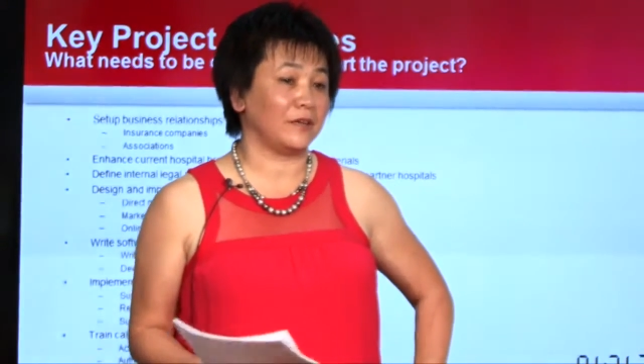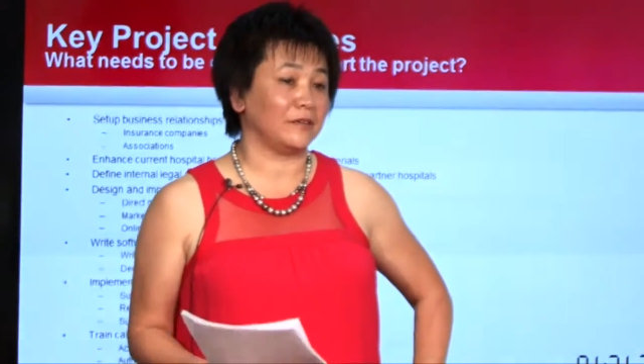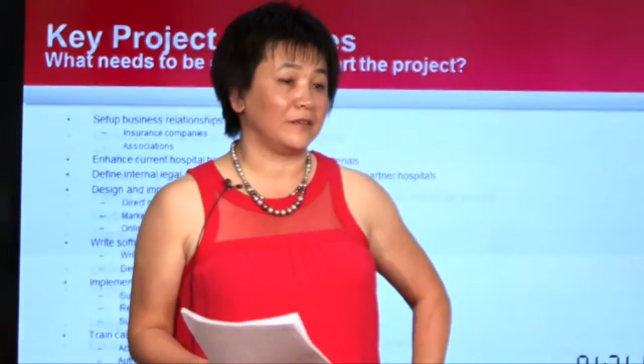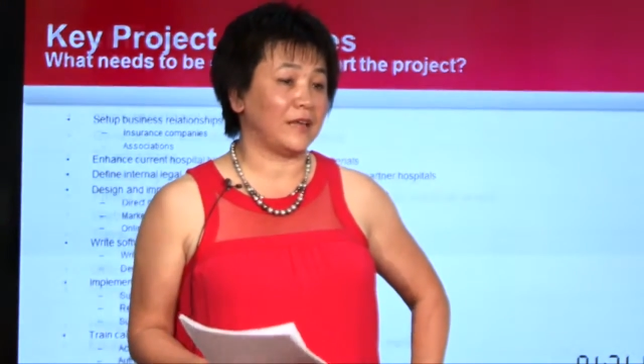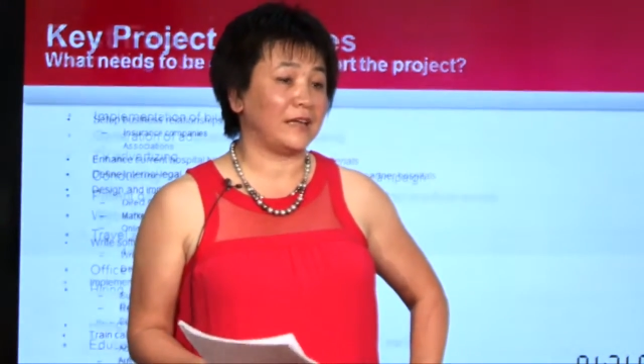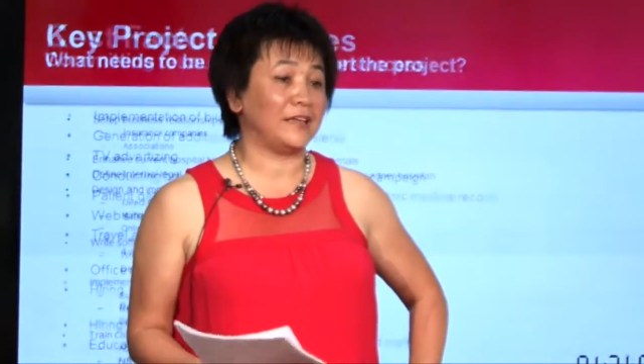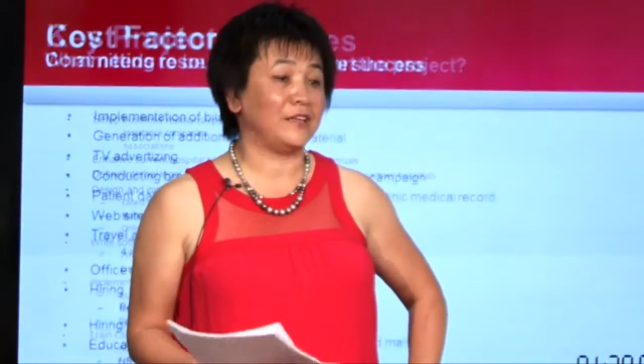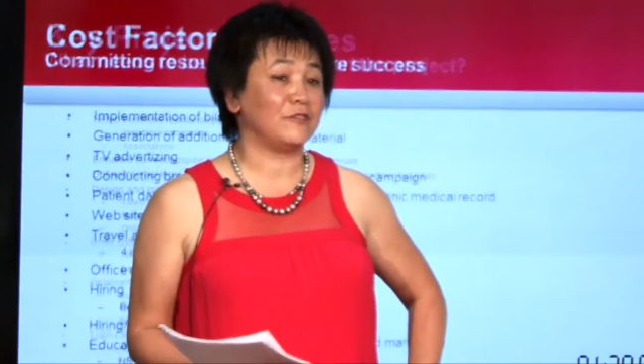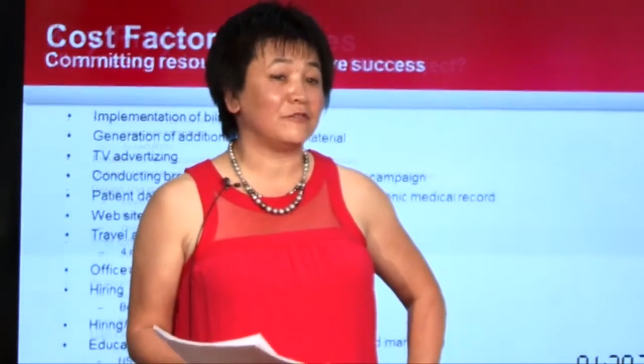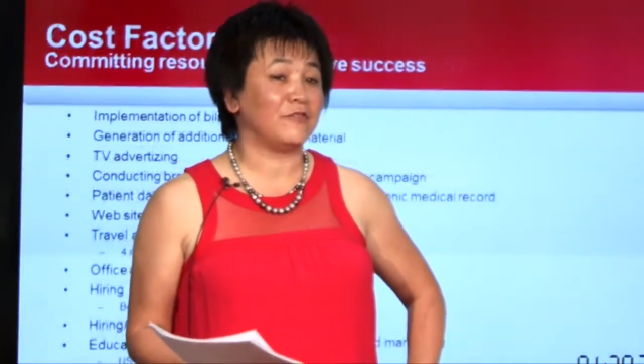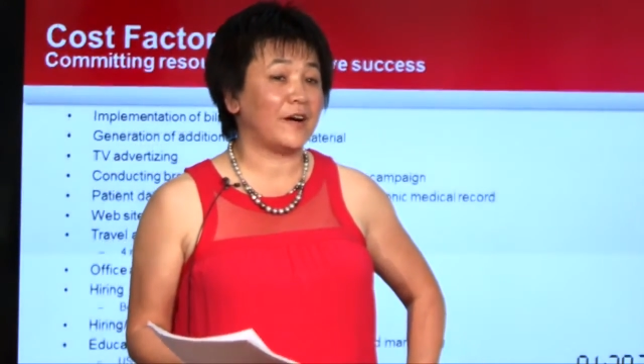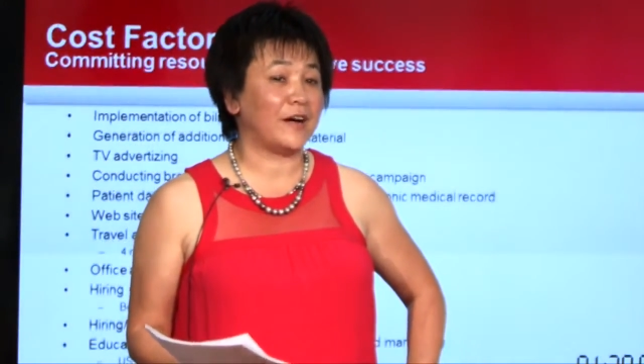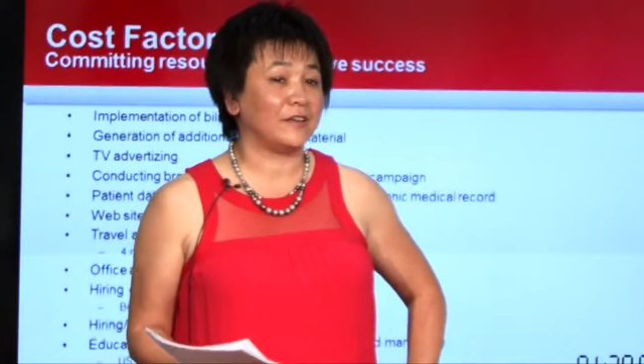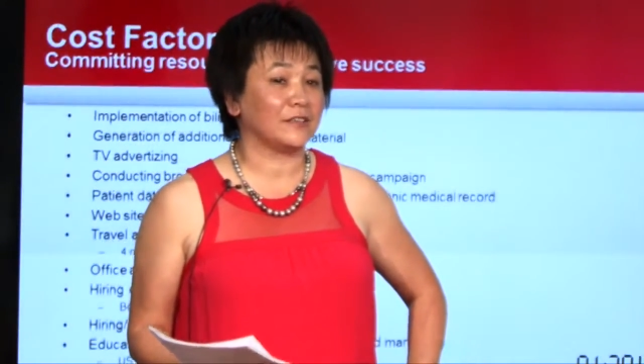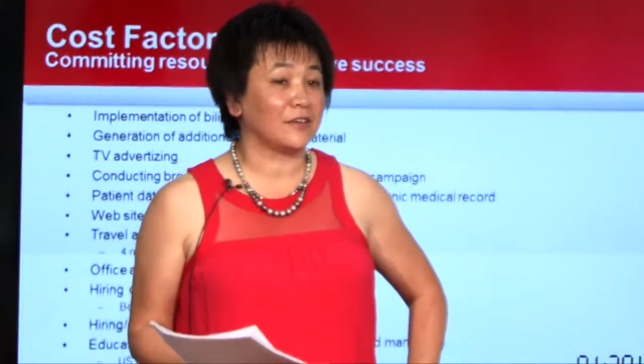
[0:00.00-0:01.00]
And then I need to
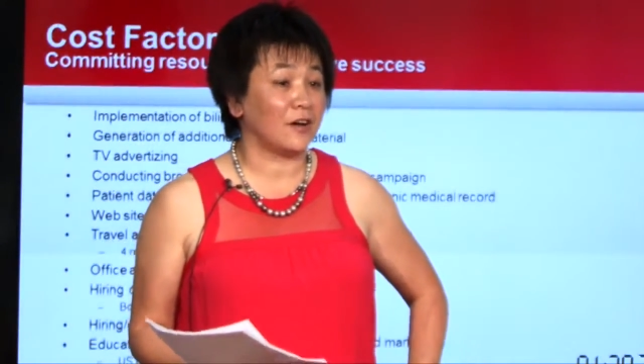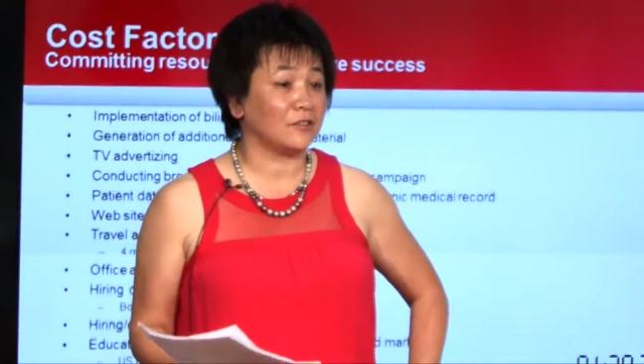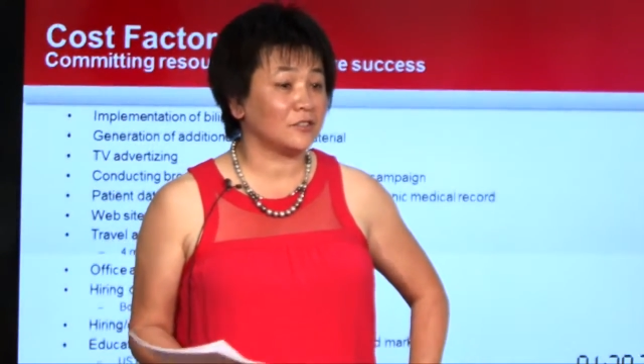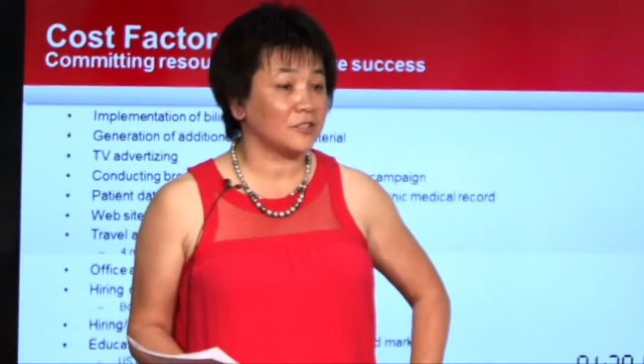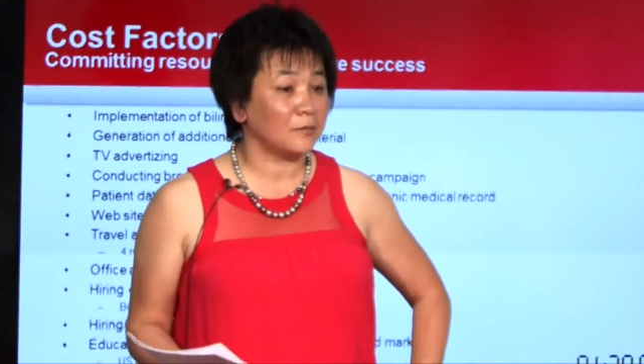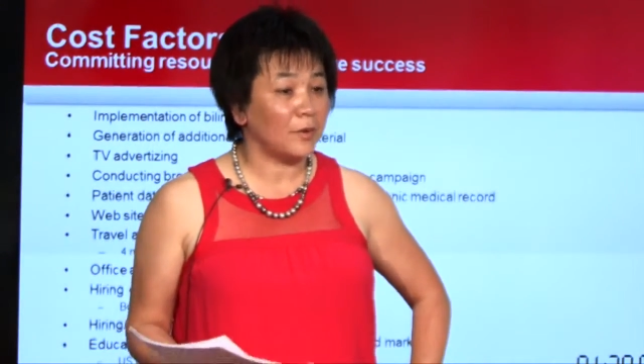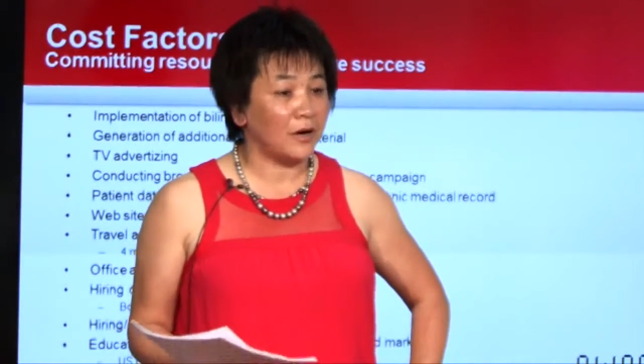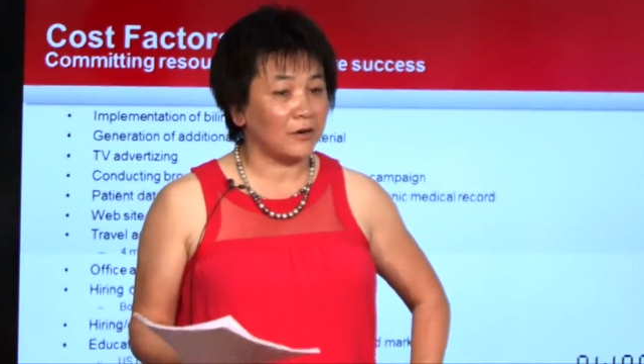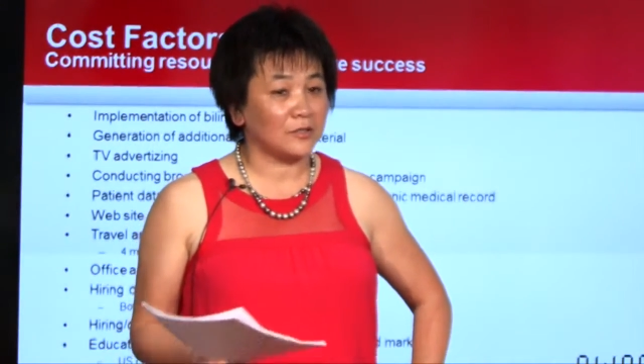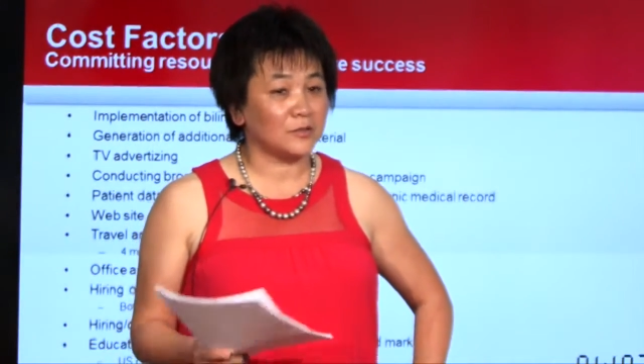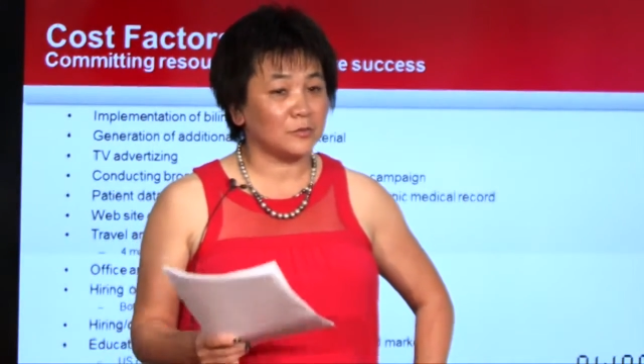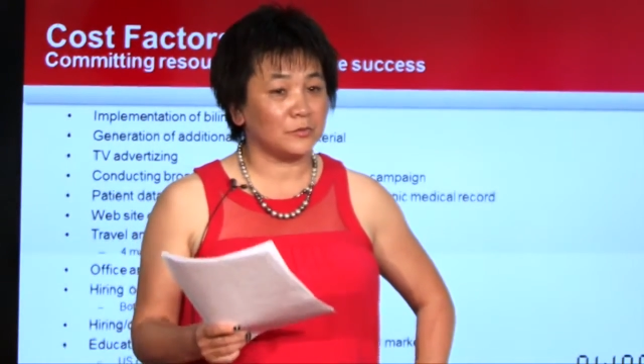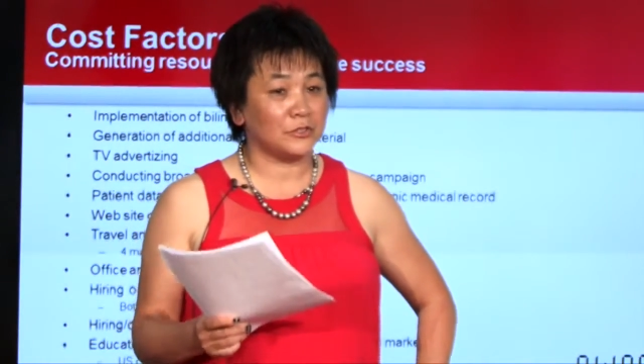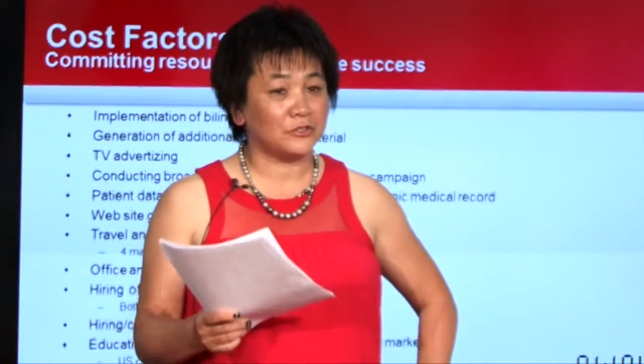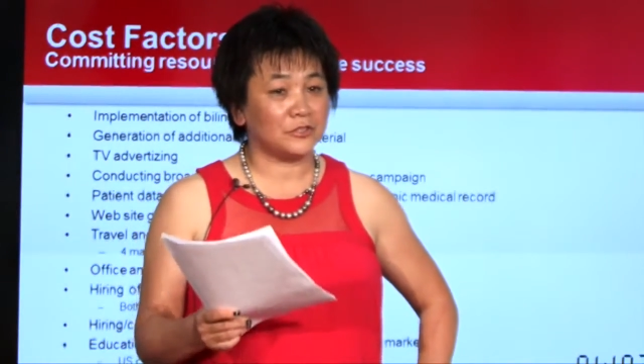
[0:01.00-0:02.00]
find
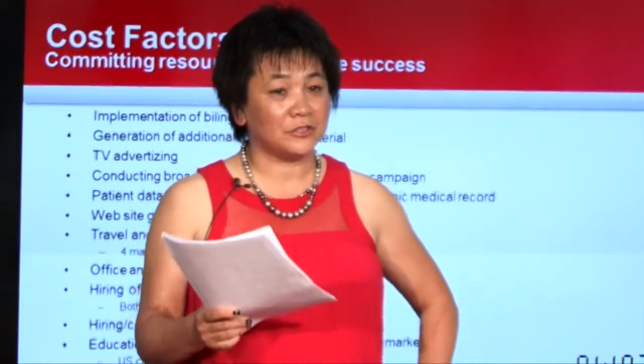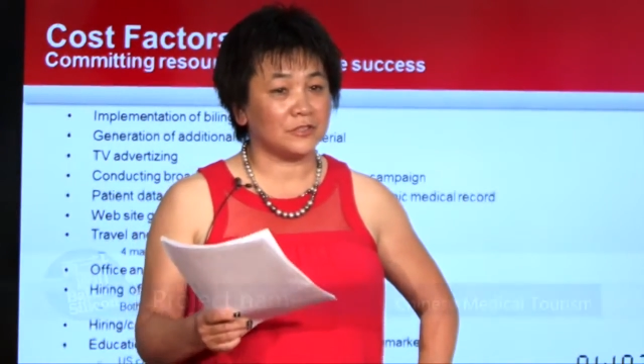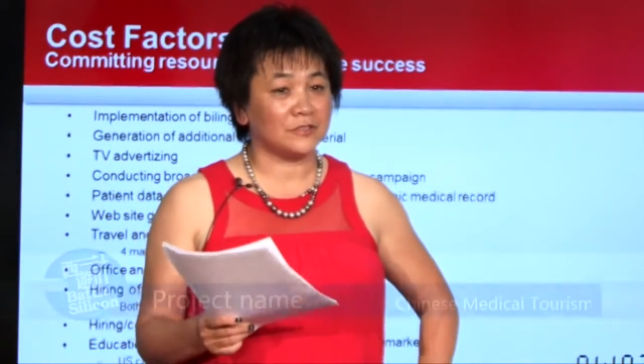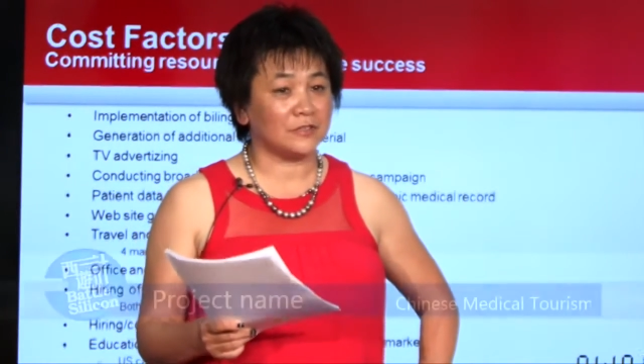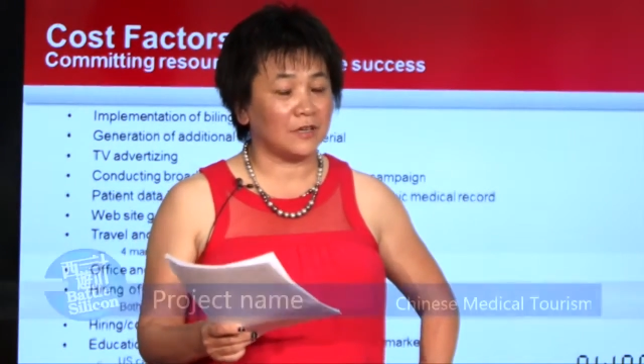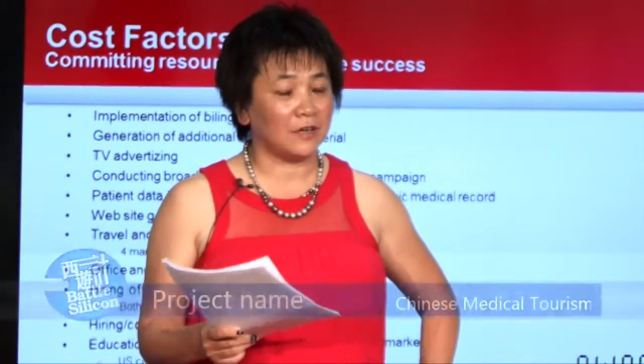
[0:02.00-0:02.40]
counterparts, which is,